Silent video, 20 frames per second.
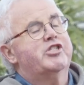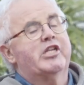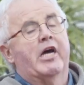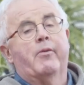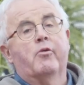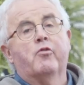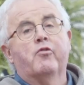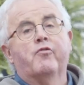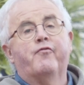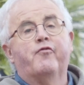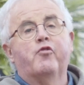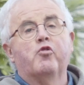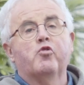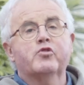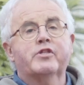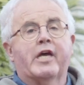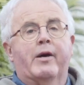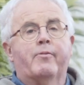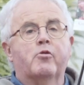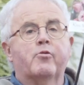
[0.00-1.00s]
full
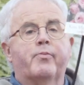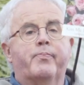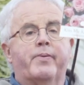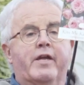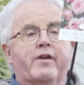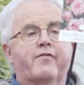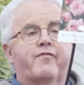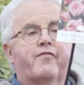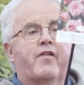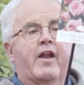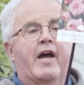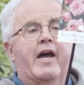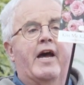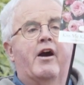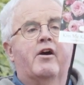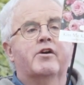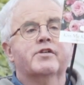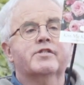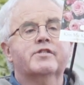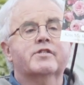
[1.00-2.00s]
double pink
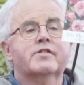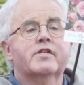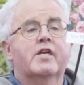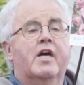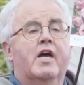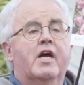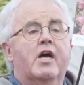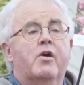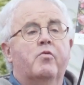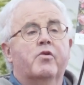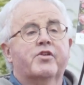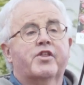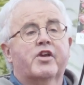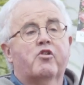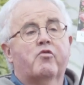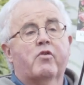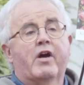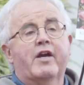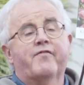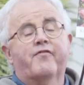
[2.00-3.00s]
flowers with a
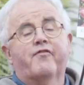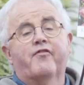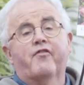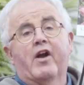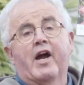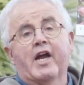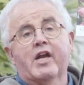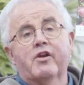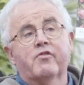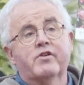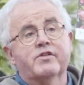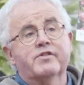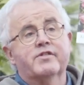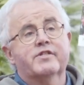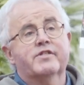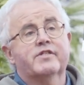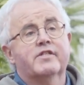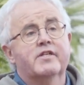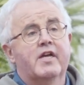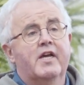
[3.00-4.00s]
great
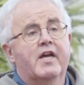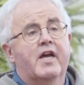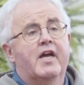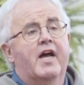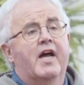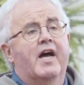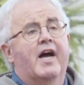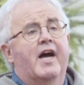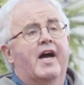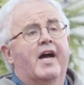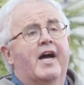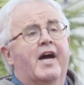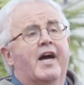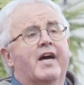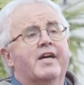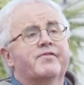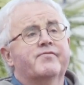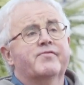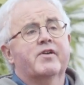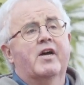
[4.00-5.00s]
fragrance.
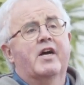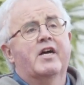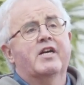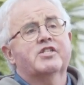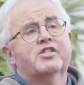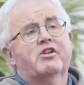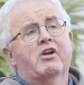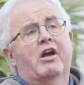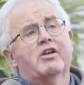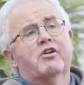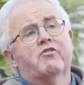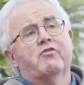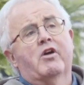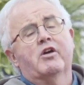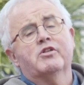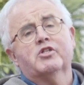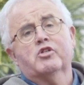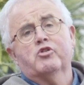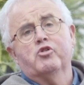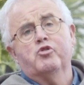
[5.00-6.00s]
It's going to
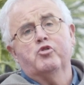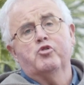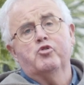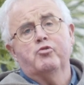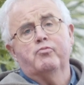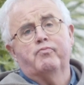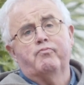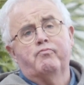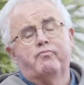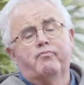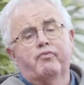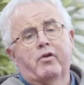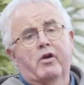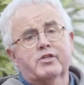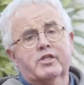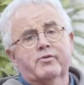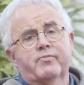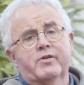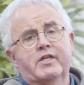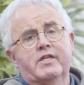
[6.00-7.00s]
grow to
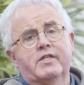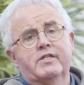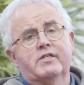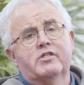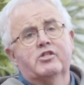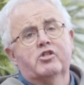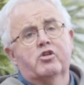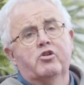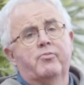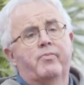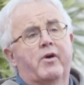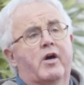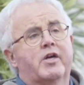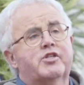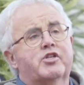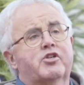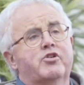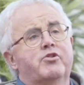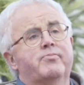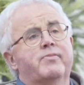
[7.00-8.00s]
approximately 2 by
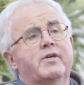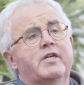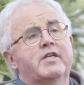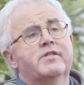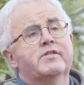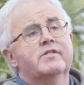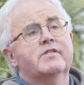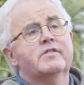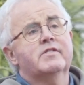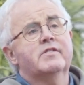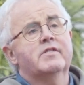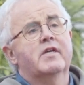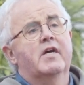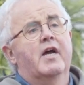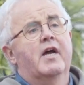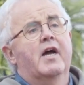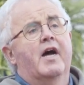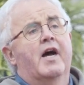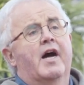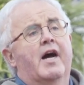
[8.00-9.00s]
2 metres.
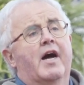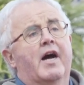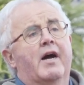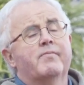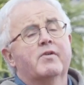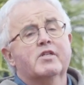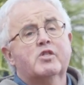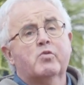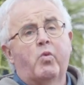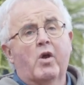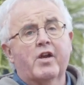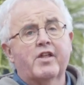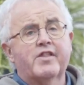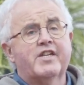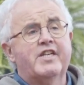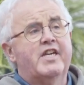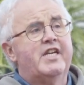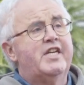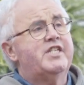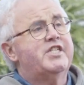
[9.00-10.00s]
It's one of the
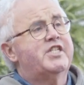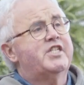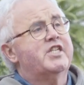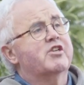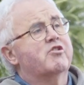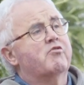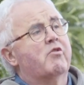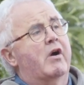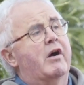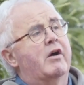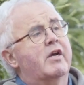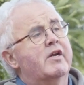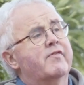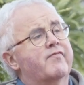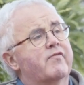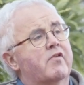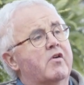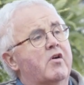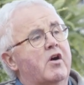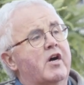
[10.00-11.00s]
easier growing
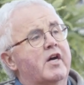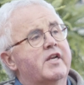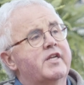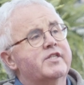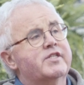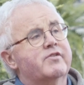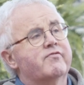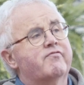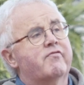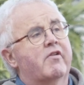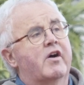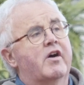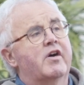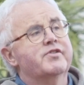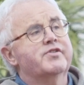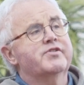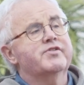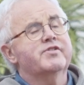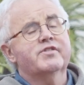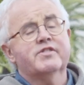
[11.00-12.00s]
varieties of
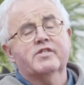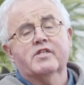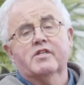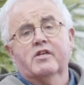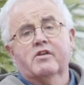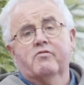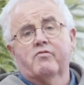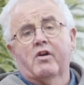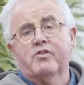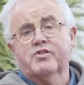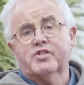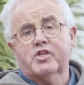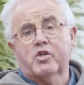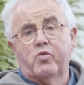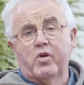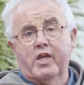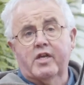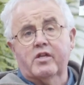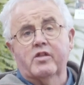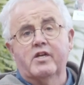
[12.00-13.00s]
roses. Grows
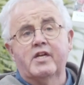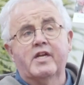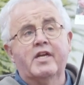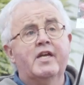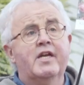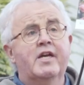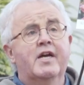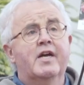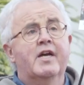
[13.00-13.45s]
quickly,